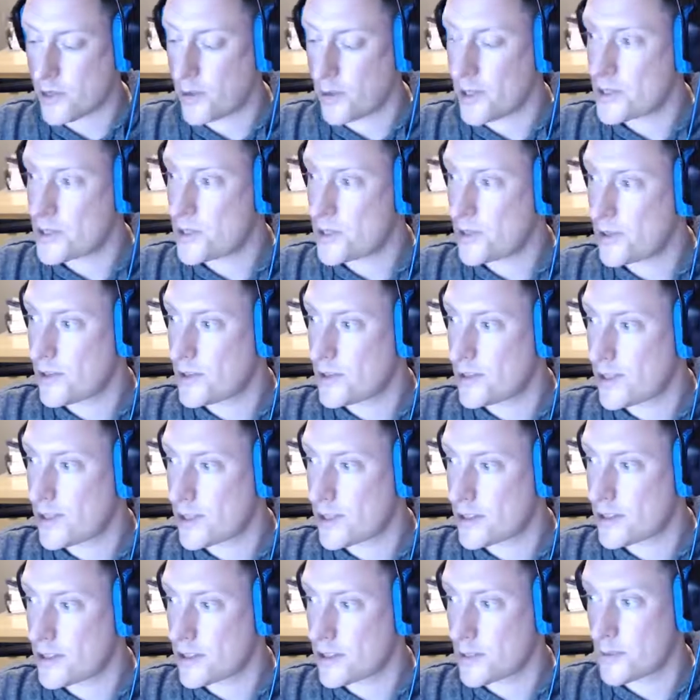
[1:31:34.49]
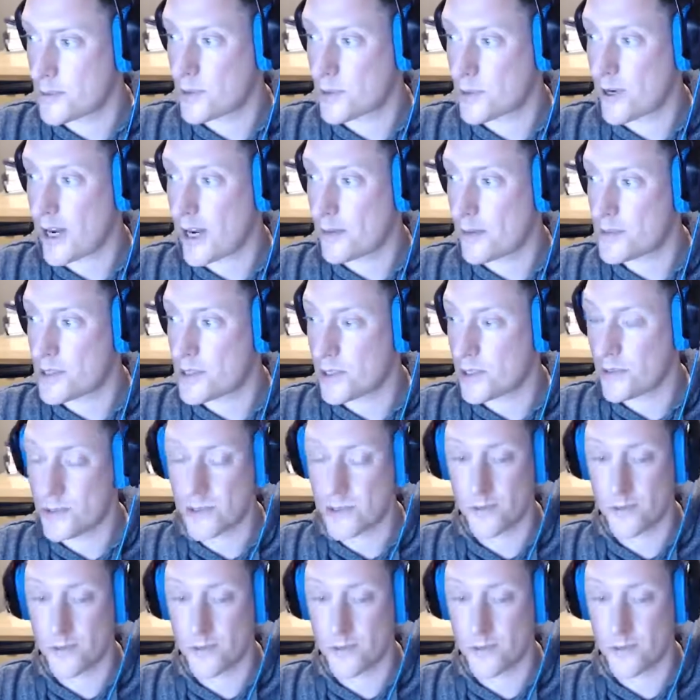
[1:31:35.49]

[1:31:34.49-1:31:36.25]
the only two that she actually subscribes to.